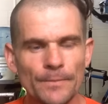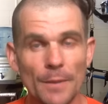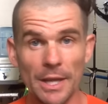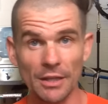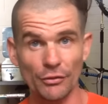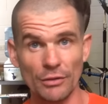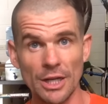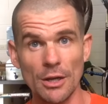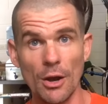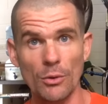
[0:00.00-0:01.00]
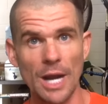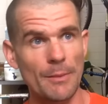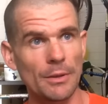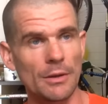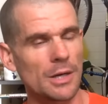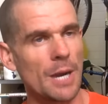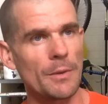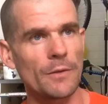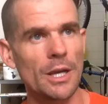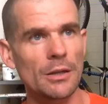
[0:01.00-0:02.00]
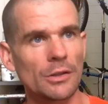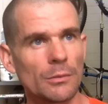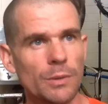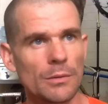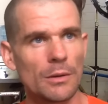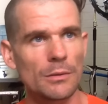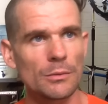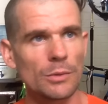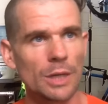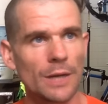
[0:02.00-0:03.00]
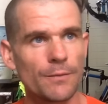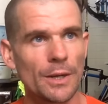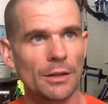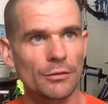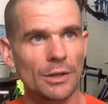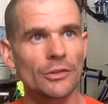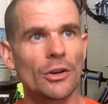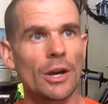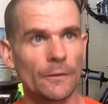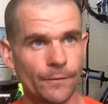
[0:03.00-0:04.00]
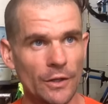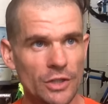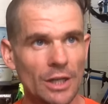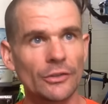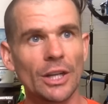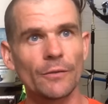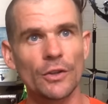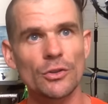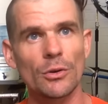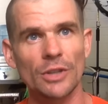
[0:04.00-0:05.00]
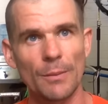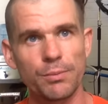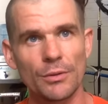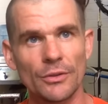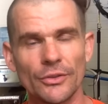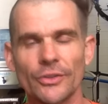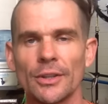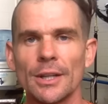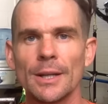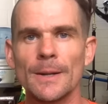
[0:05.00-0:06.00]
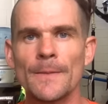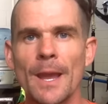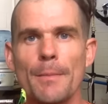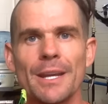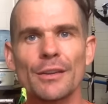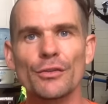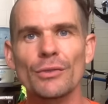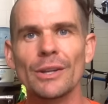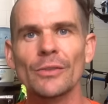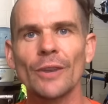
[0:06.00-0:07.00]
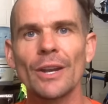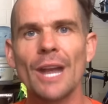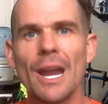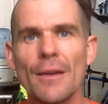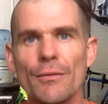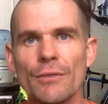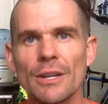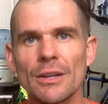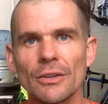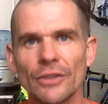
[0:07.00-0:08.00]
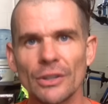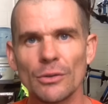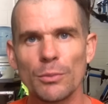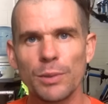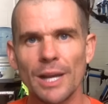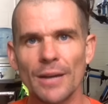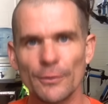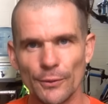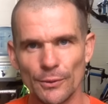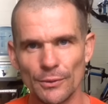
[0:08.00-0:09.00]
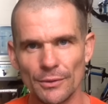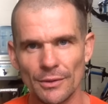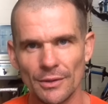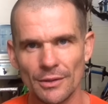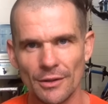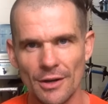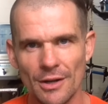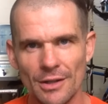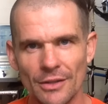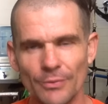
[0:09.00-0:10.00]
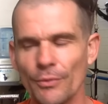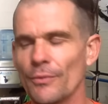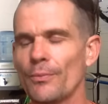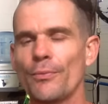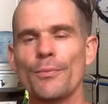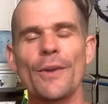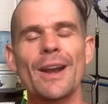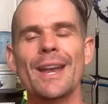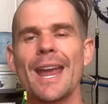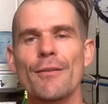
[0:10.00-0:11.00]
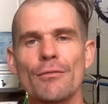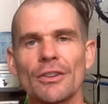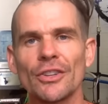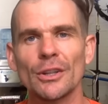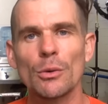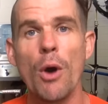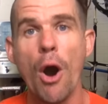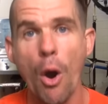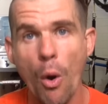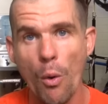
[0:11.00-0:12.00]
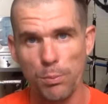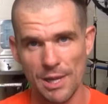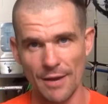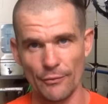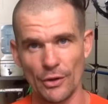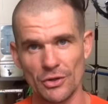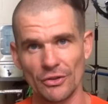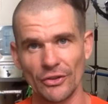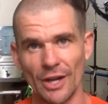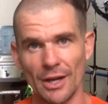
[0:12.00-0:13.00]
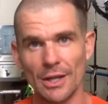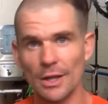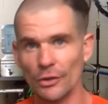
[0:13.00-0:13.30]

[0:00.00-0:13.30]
Omega-3? Oh, I can't be vegan because I wouldn't get enough omega-3, so I eat fish and I take fish oil supplements. Omega-3 is found in every single plant food. Alright, it's found in every single whole plant food, I should say.